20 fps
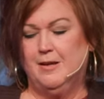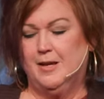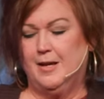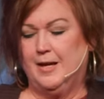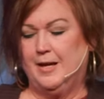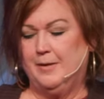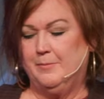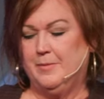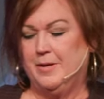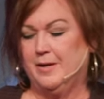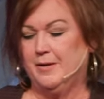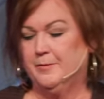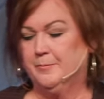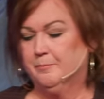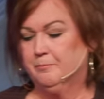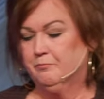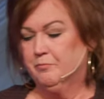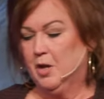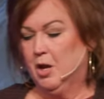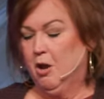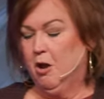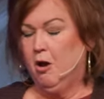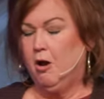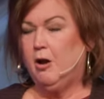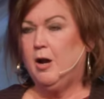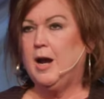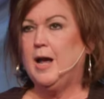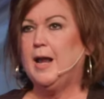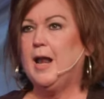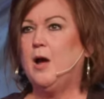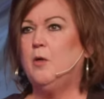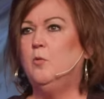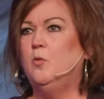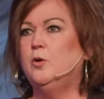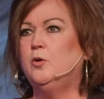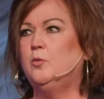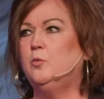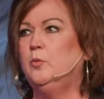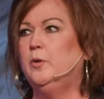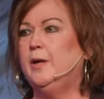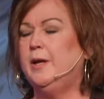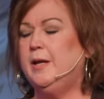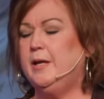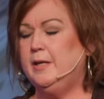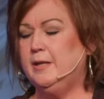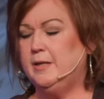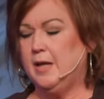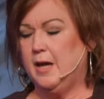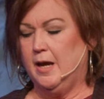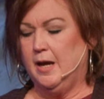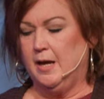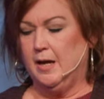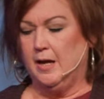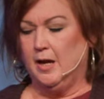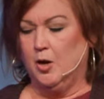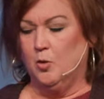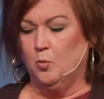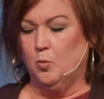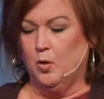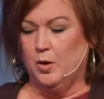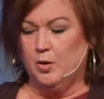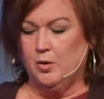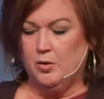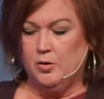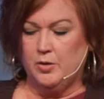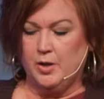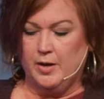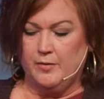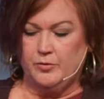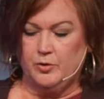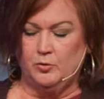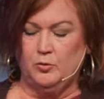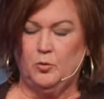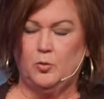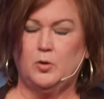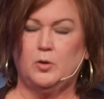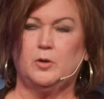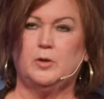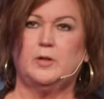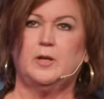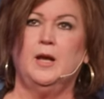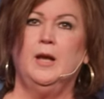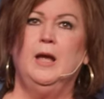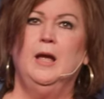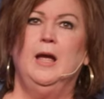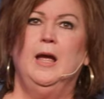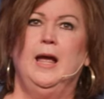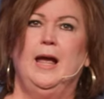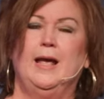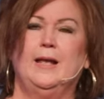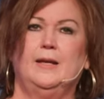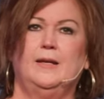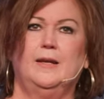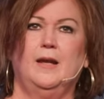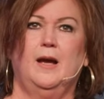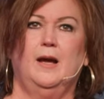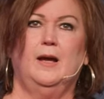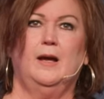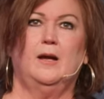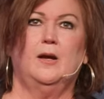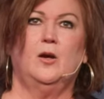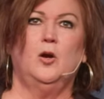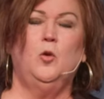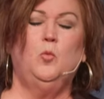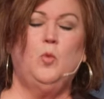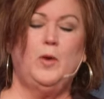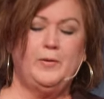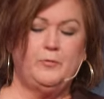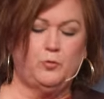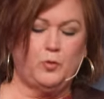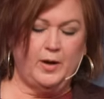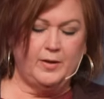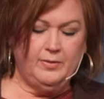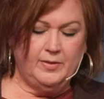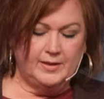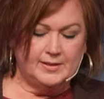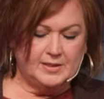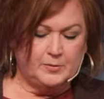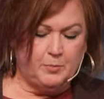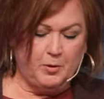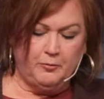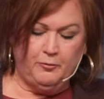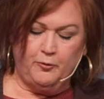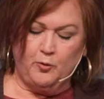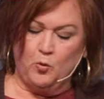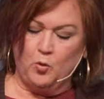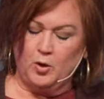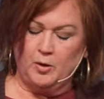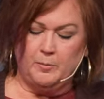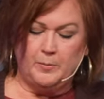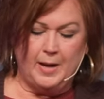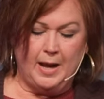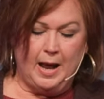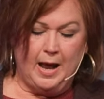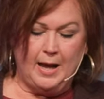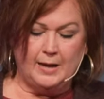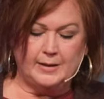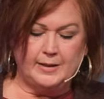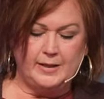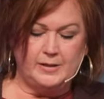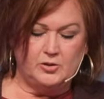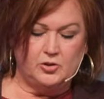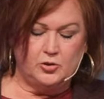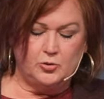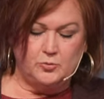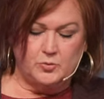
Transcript: Amen. All right, I want to read uh, a word of the Lord, and uh, we've read this before, but I kid you